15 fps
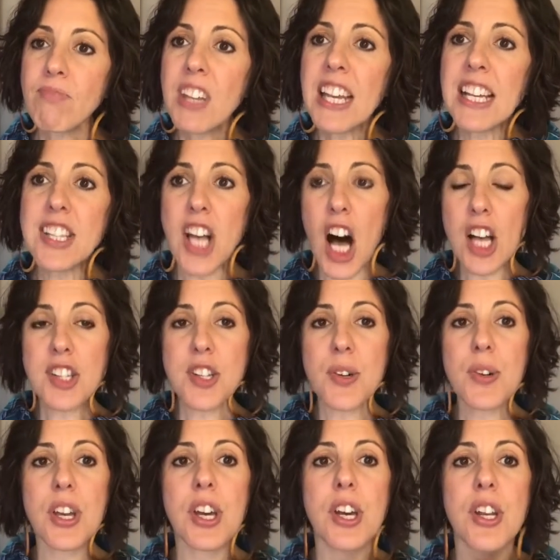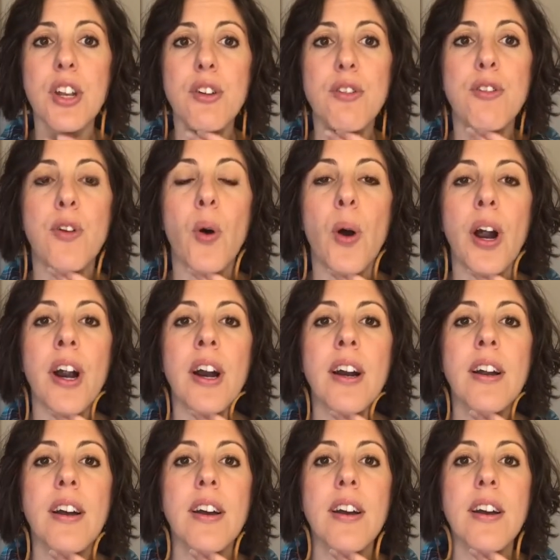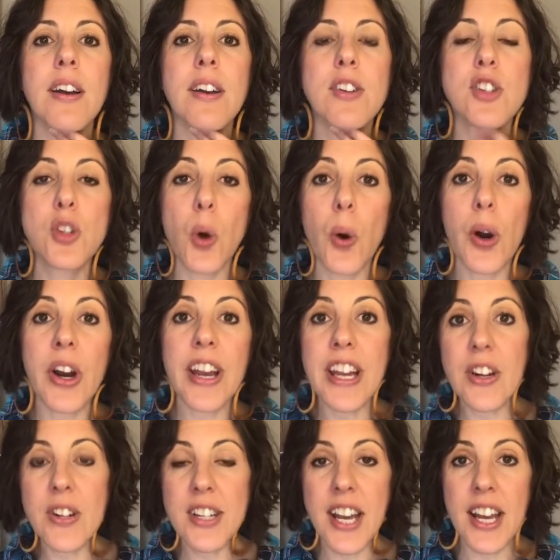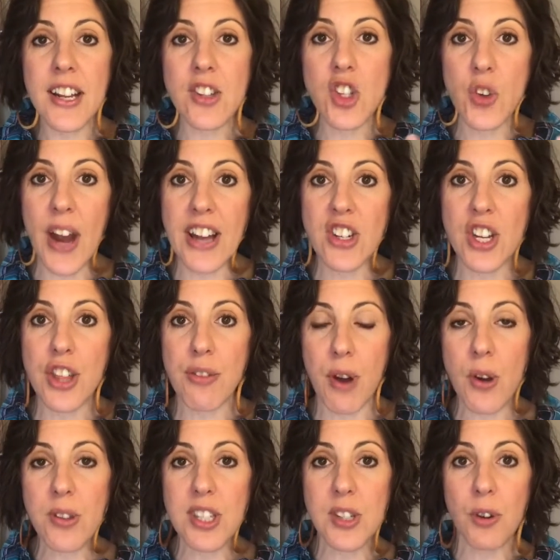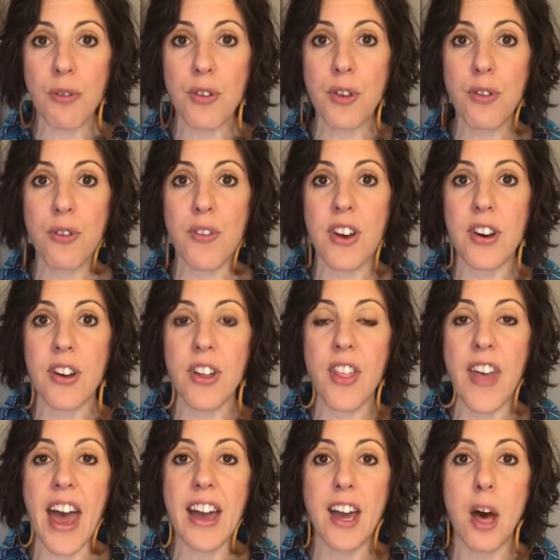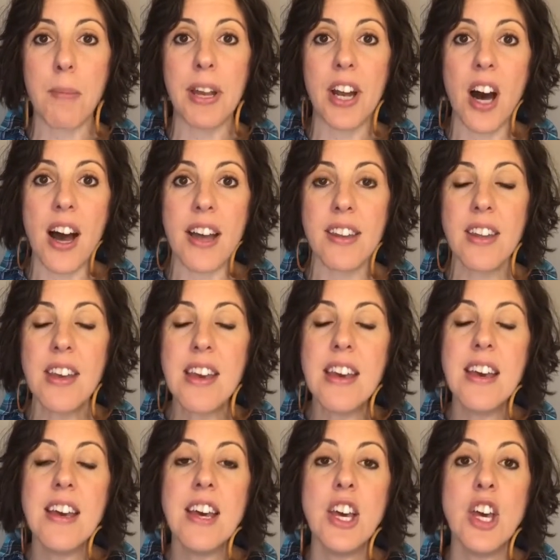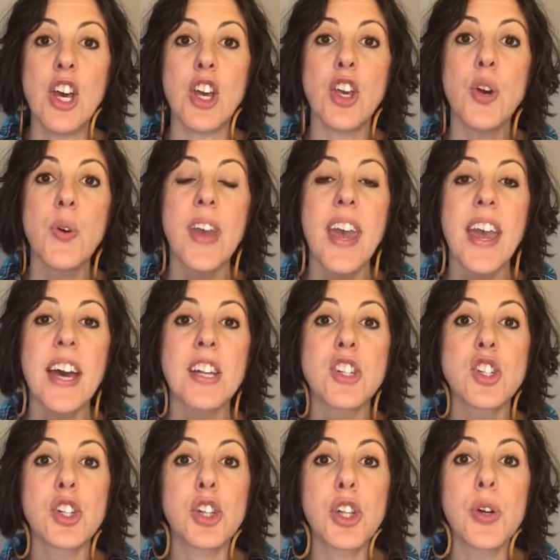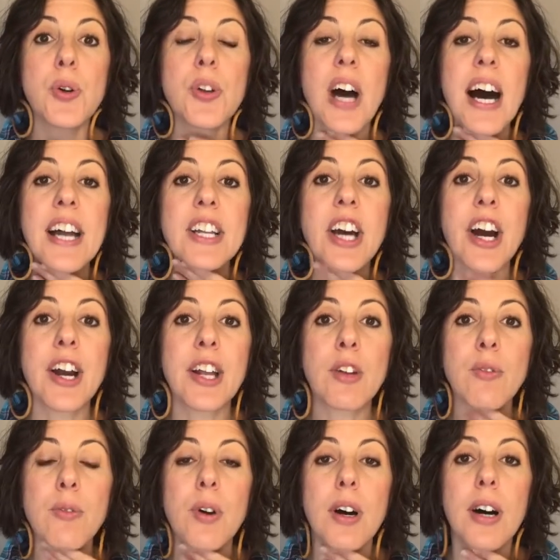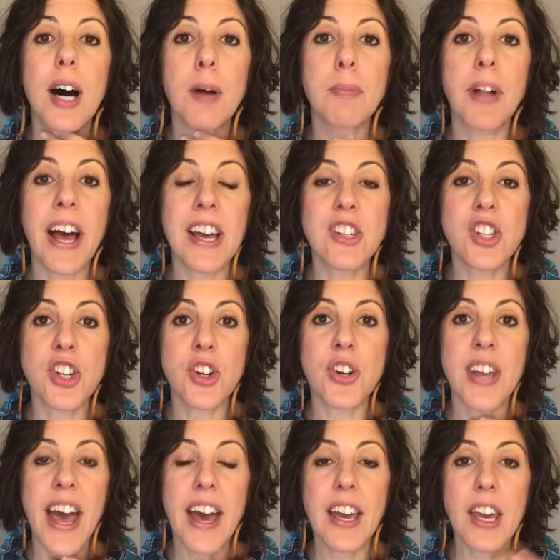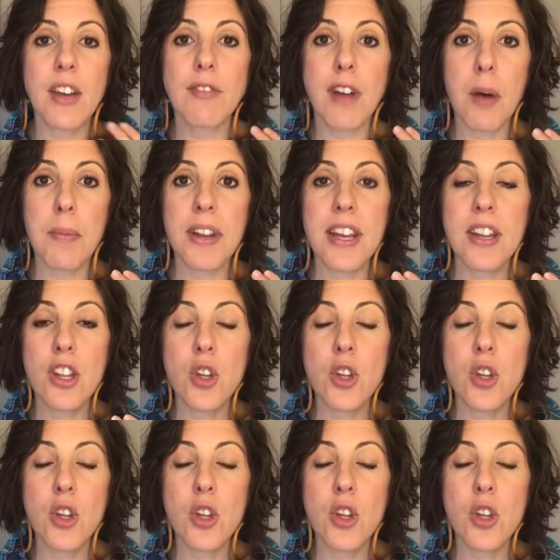It's also good for sore, irritated, scratchy throats. So if you feel that coming on, you can dilute On Guard and apply it to your neck and rub it in.